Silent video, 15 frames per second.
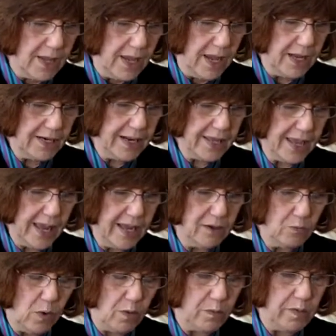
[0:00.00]
And again,
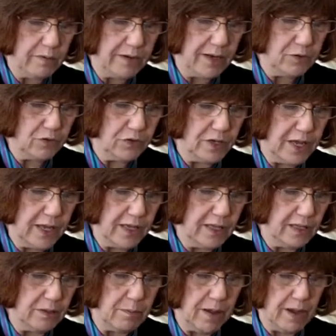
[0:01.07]
what we read today
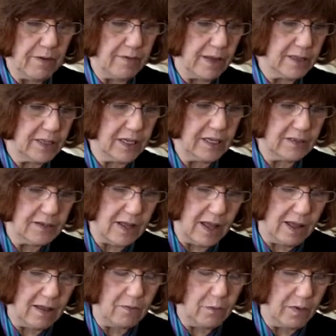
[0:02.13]
in the Bhagavad
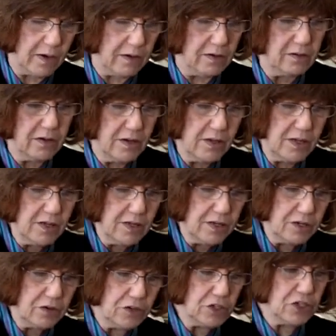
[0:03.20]
Gita, where
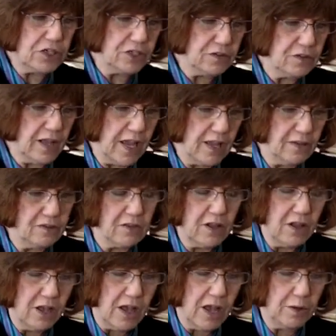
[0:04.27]
Krishna says,
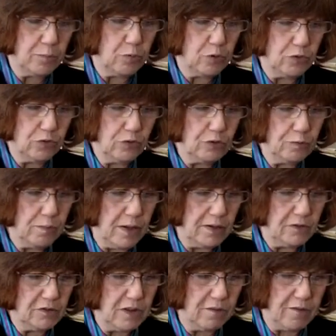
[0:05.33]
I produce
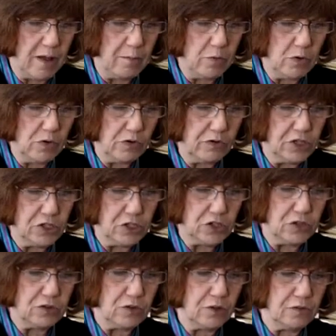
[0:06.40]
myself among
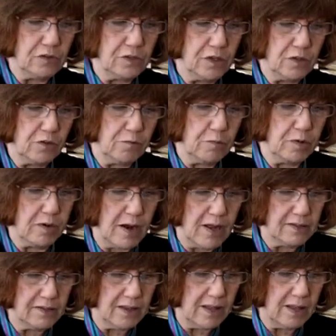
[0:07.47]
creatures of son of
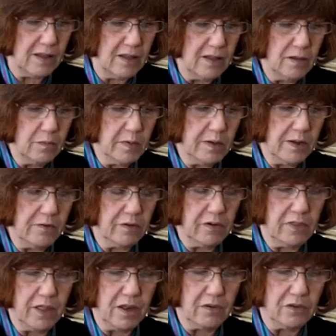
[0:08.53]
Bharata whenever
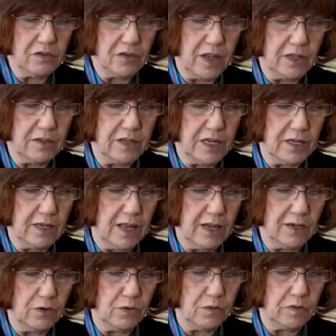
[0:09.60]
there is a
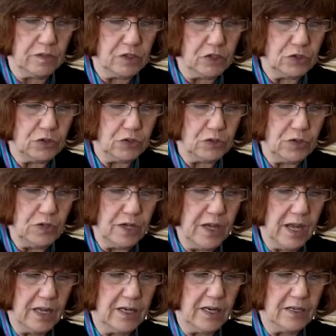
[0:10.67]
decline of virtue
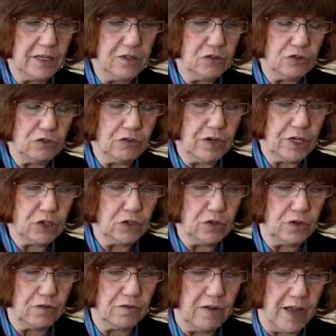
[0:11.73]
and an insurrection
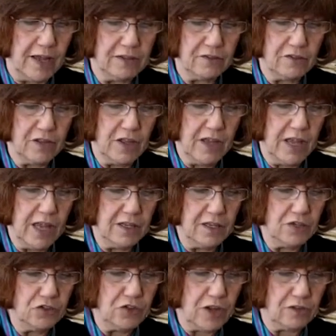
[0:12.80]
of vice and
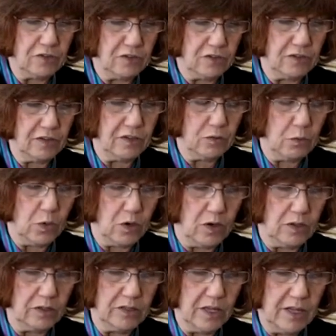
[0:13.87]
injustice in the
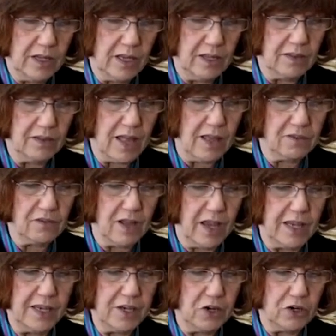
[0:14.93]
world, and thus I
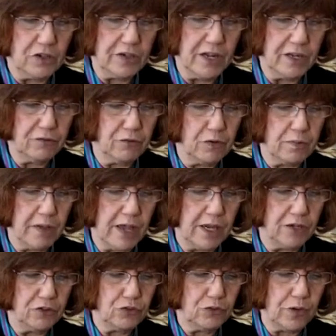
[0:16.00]
incarnate from
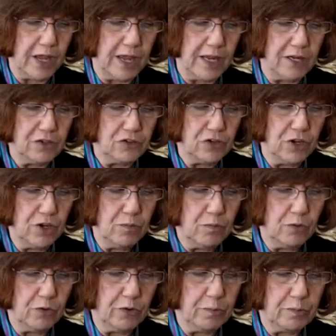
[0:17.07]
age to age
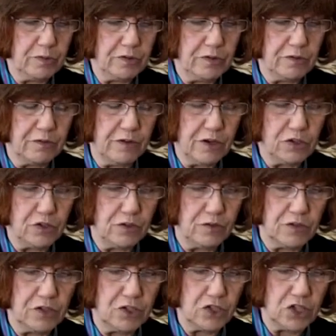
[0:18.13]
for the preservation
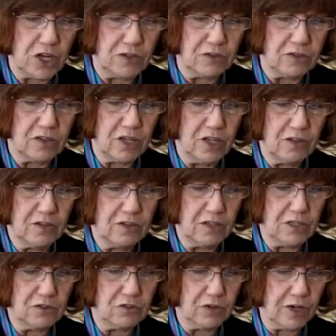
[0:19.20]
of the just, the
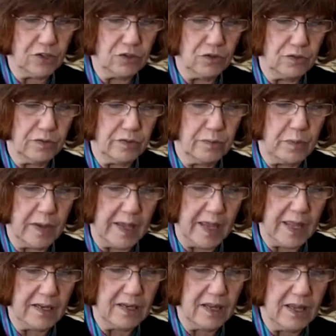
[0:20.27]
destruction of the
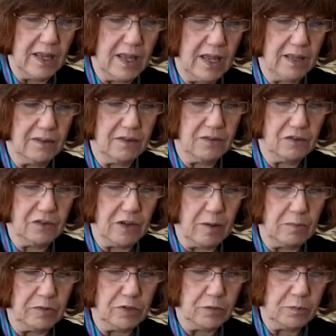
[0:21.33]
wicked, and the
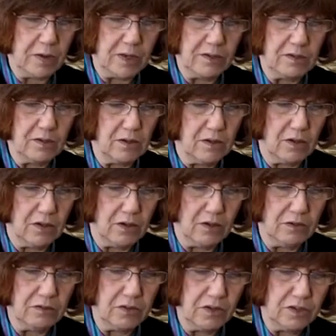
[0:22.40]
establishment
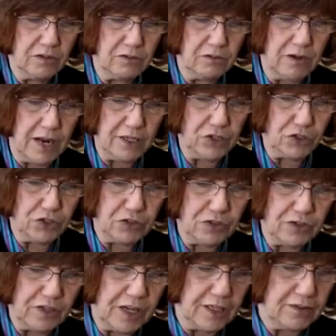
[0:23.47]
of
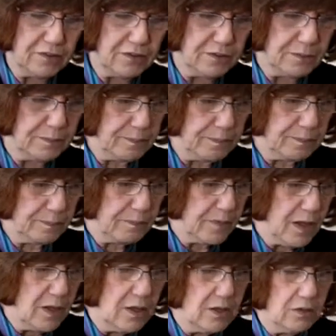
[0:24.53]
righteousness.
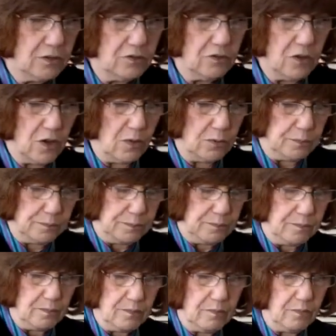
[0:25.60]
So,
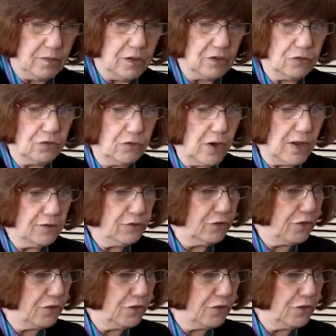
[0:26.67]
this runs